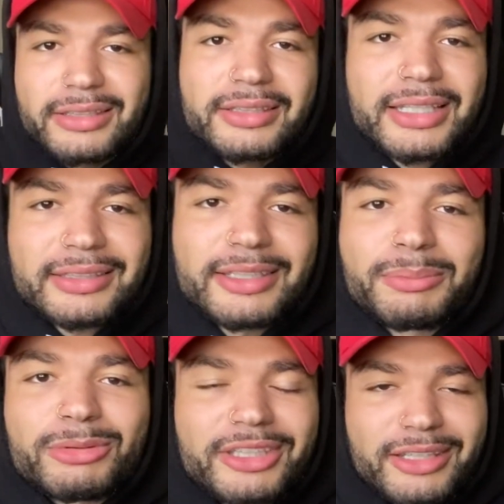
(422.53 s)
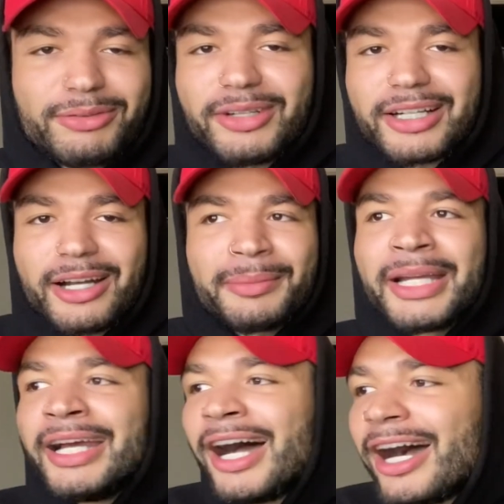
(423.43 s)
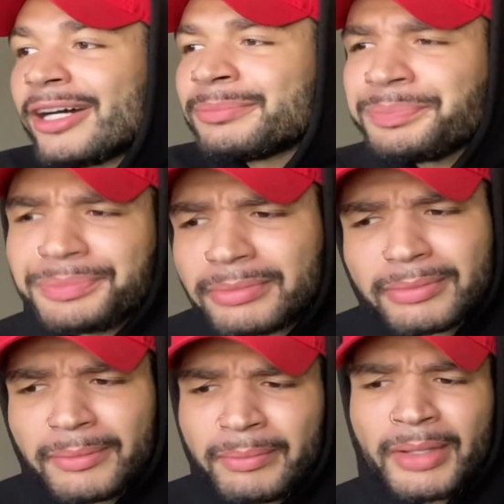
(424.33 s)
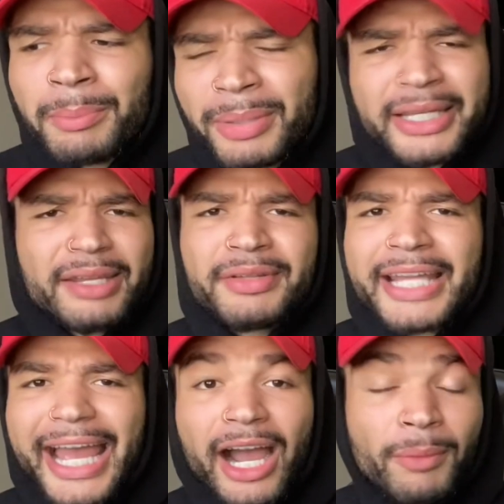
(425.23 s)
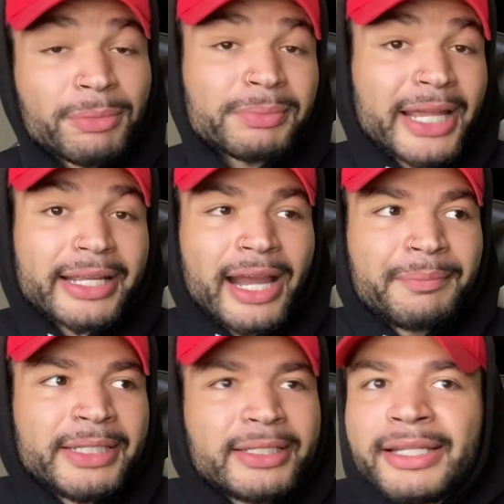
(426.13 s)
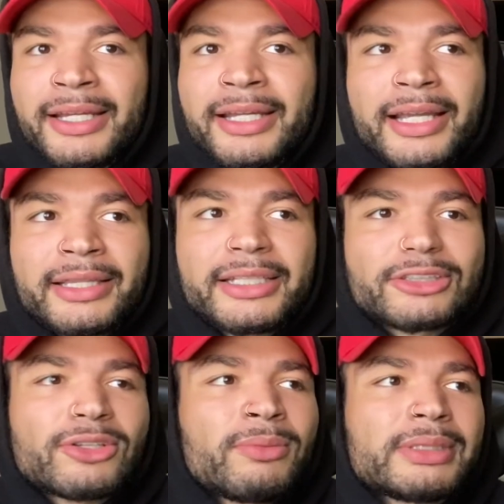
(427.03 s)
just that simple. Shut the fuck up. But even the album, like, I mean, there's so